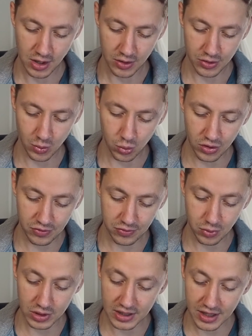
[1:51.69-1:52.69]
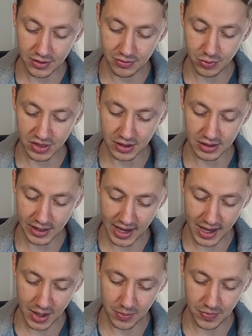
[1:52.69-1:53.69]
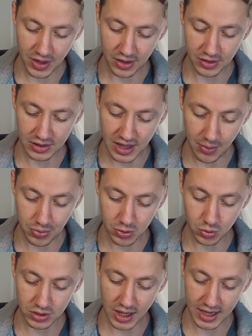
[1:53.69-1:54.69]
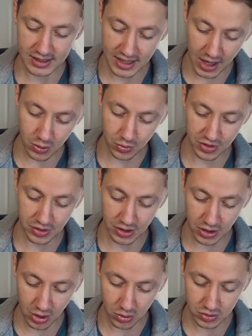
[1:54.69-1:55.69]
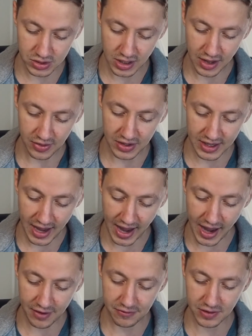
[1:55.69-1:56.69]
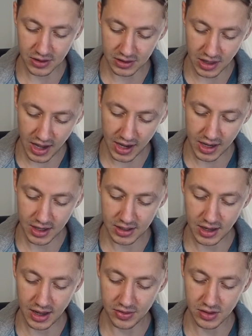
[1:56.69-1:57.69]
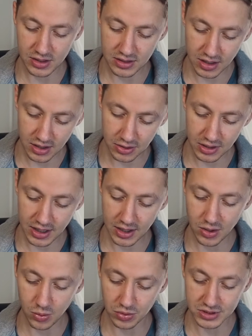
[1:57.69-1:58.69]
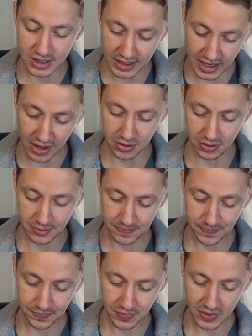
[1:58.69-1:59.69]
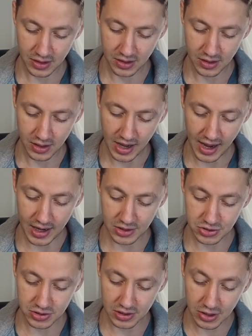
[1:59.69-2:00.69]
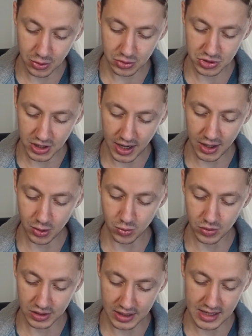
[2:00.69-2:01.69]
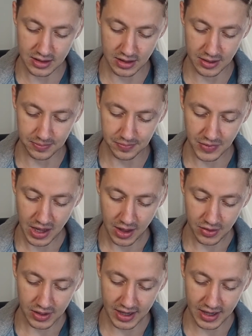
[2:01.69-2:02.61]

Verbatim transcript: The wolf will live with the lamb, the leopard will lie down with the goat the calf and the lion and the yearling together, and a little child will lead them. The